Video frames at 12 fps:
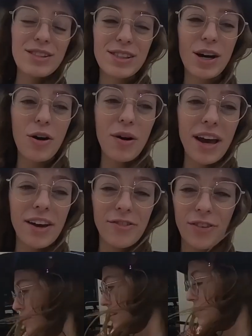So if
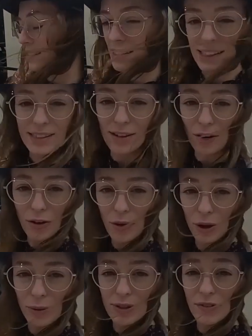these seats are the
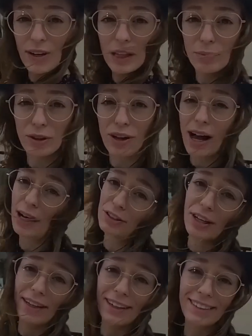only ones available, I'll
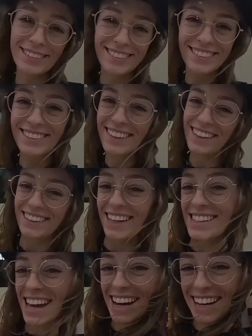take it.
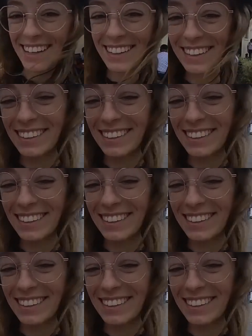Let's head in.